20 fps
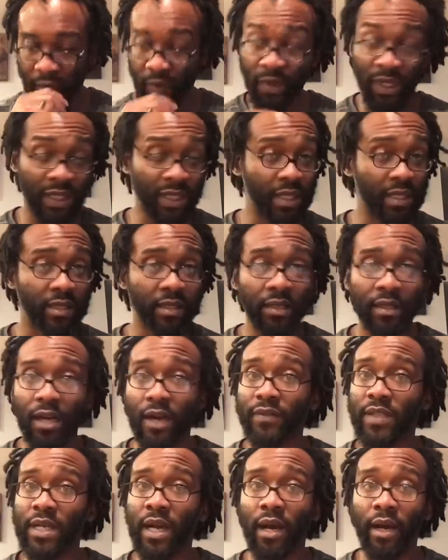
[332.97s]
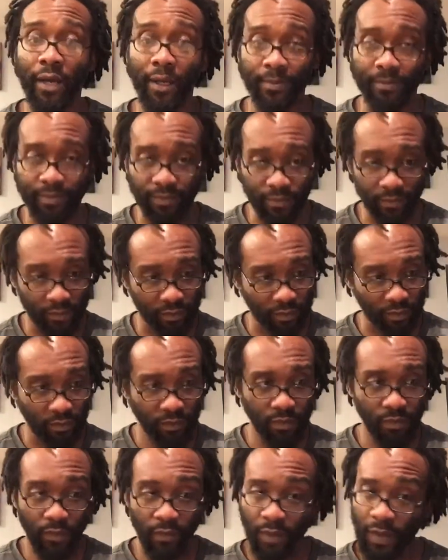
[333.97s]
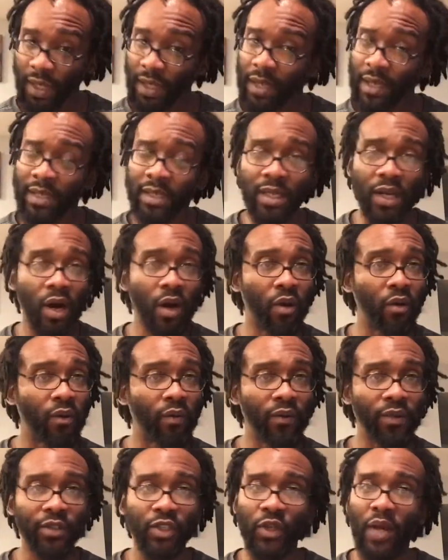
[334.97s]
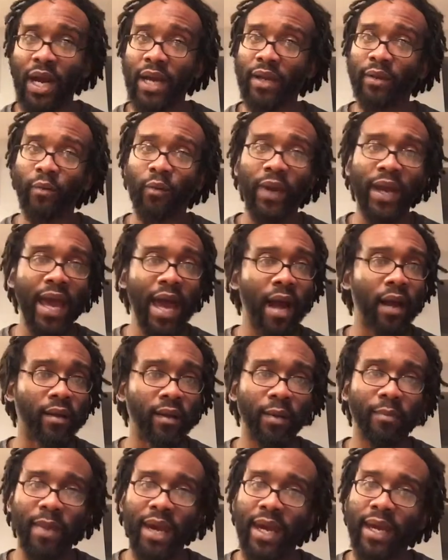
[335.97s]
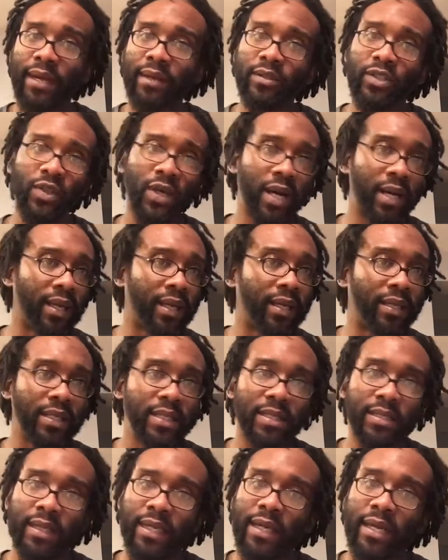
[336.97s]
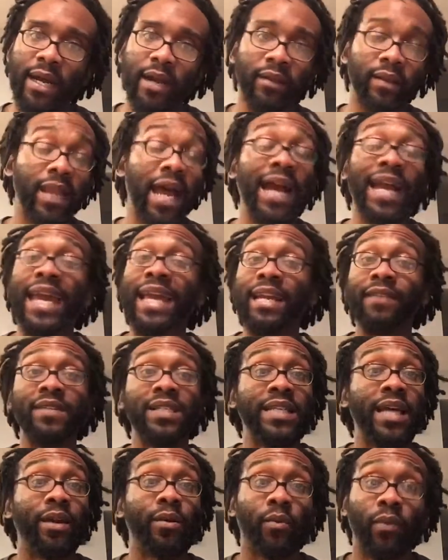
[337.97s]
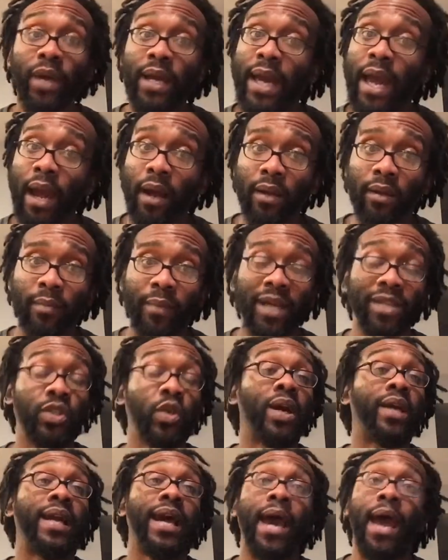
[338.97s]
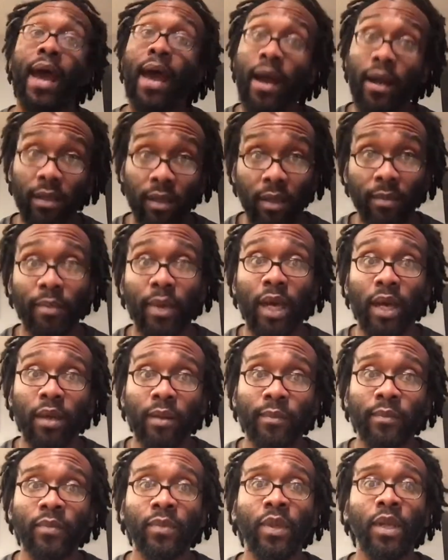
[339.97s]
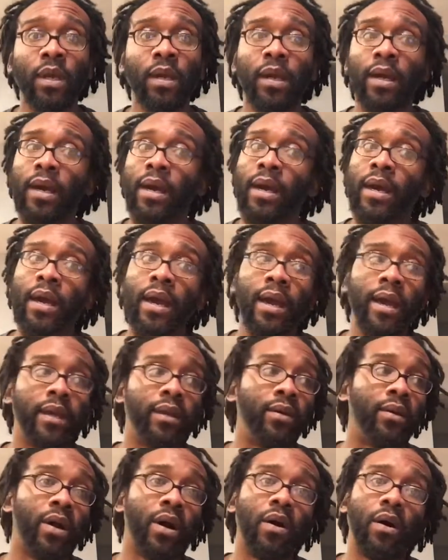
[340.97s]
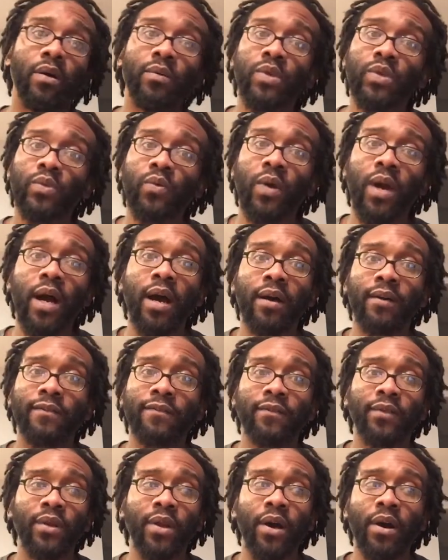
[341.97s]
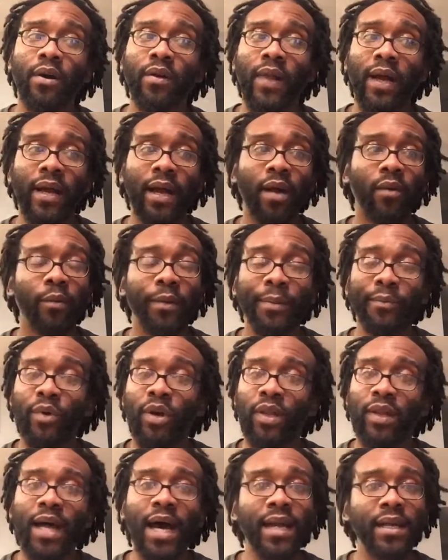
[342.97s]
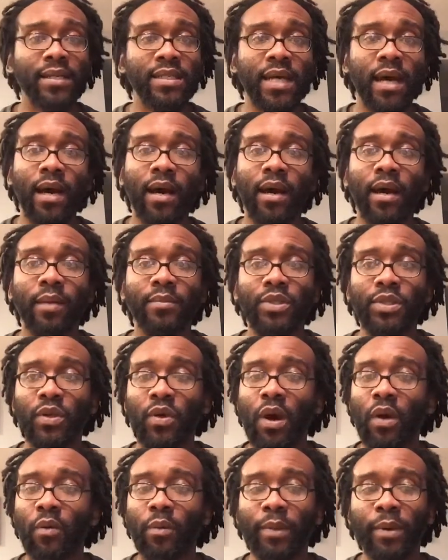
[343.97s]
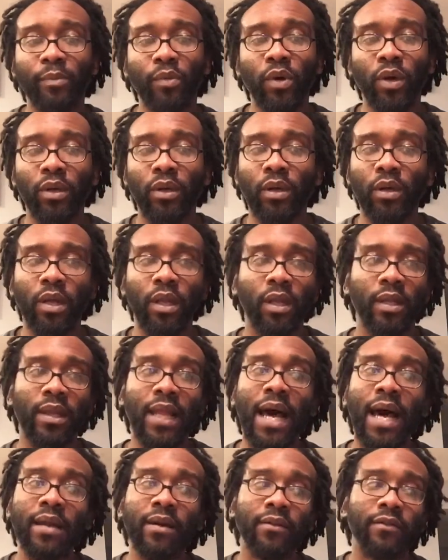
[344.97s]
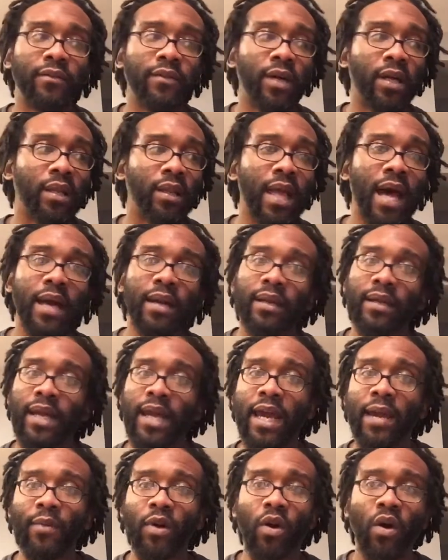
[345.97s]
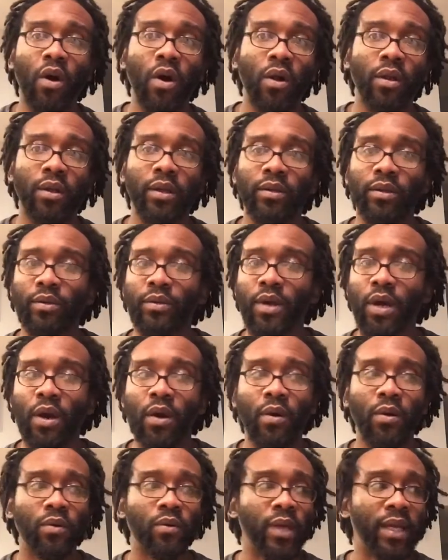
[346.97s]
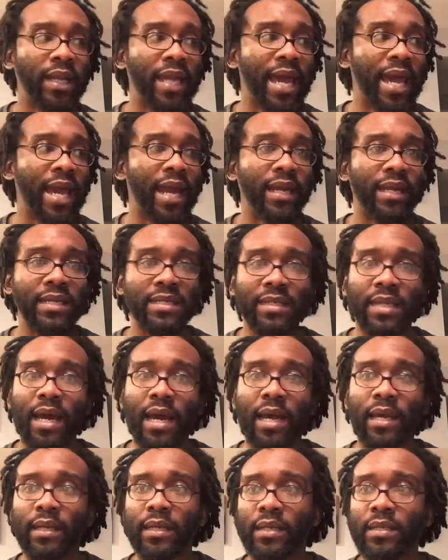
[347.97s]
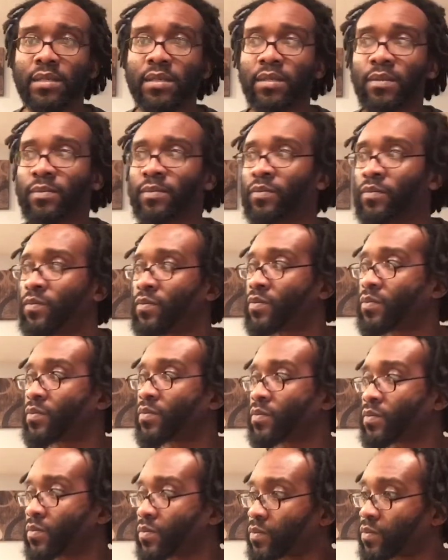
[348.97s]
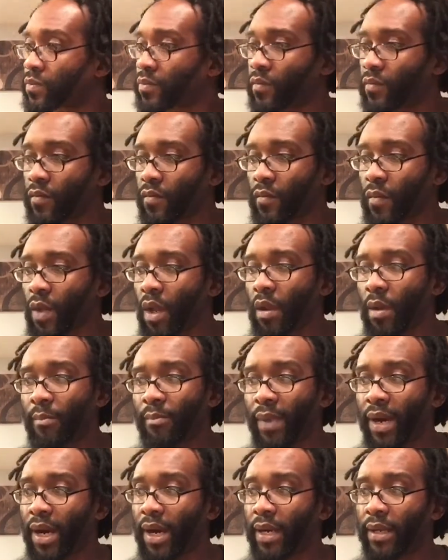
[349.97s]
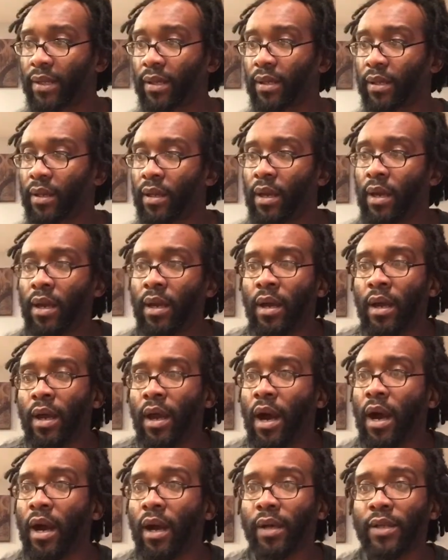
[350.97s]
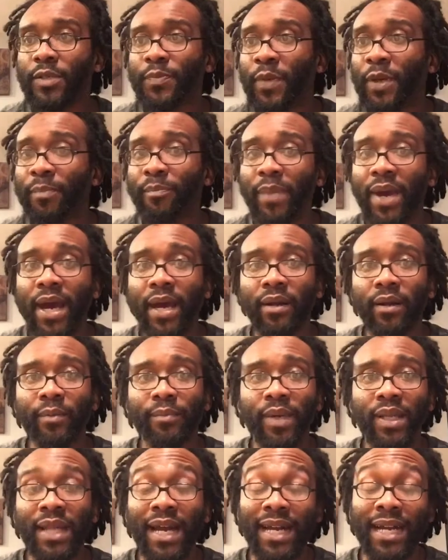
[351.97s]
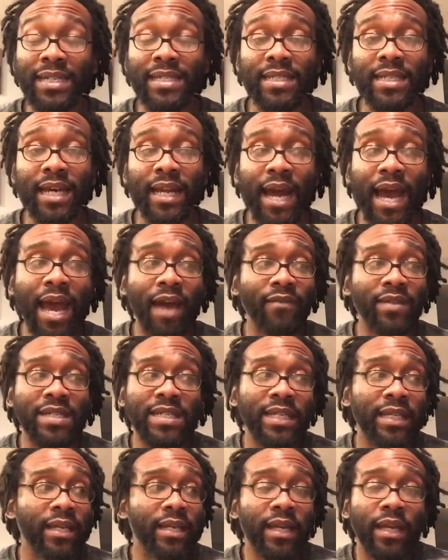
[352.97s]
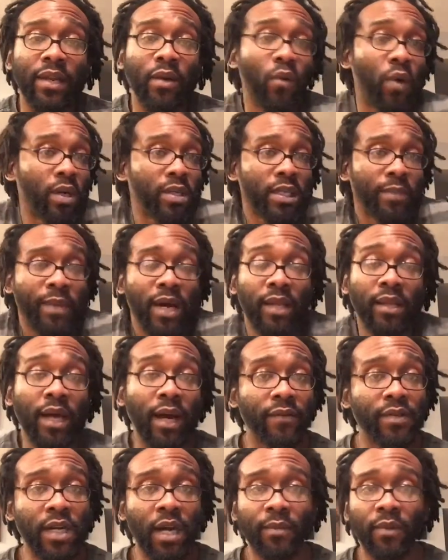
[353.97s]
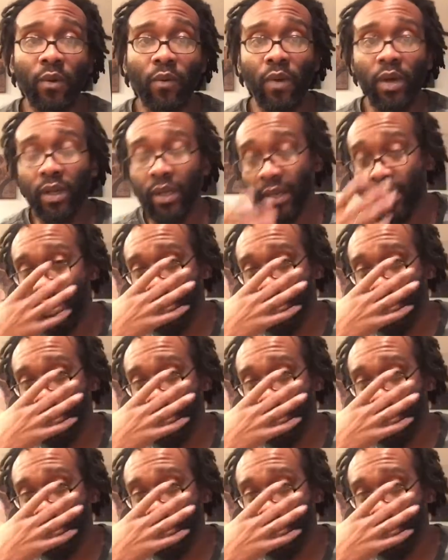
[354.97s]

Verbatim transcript: which isn't enough time. So trying to reacclimate, trying to just get it, and I can't even say reacclimate, trying to acclimate. You know, it was rough, you know, like I remember a lot of times, you know, I remember a, a lot of, a lot of name calling, you know, in the 80s, 90s. But uh, it's been better, but like I said, I haven't seen it any worse in my lifetime than what it